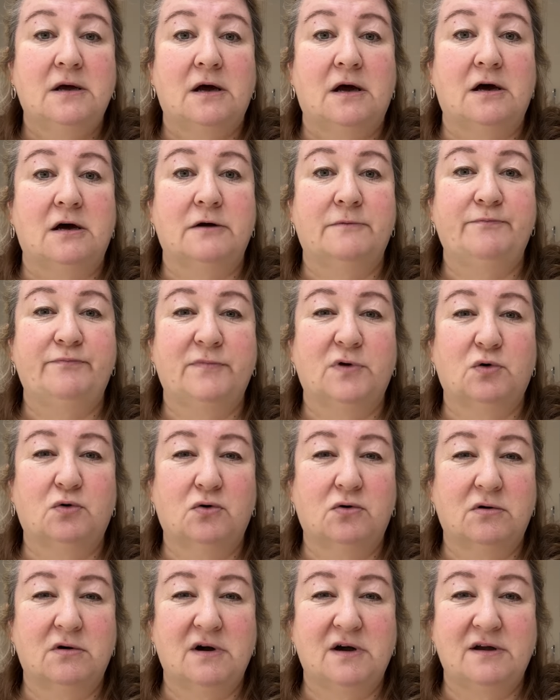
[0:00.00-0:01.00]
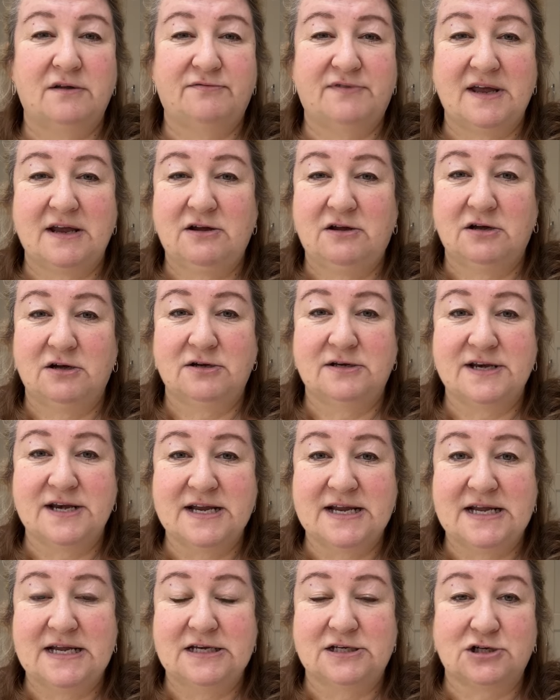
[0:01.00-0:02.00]
or they could
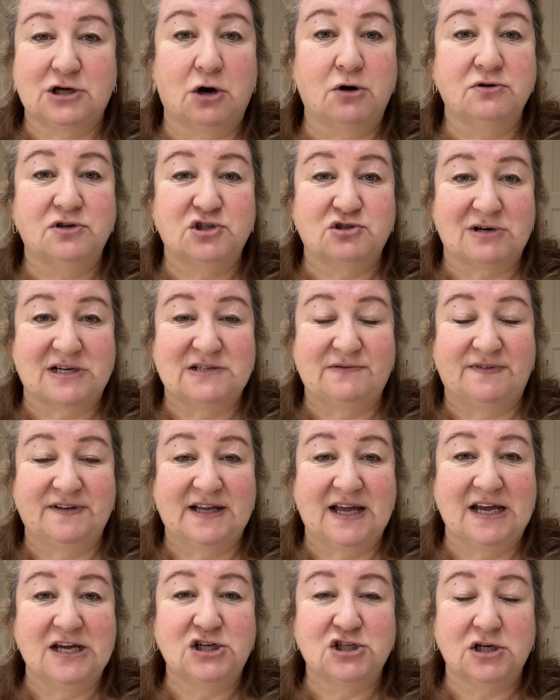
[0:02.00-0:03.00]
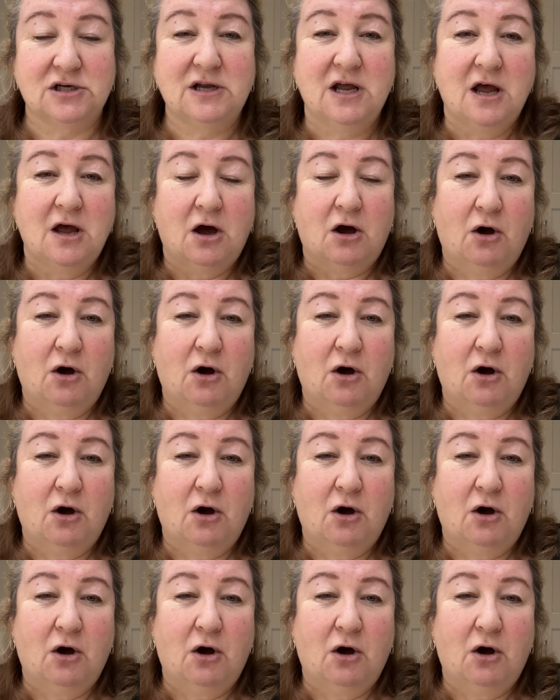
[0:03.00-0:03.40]
need cold stratification.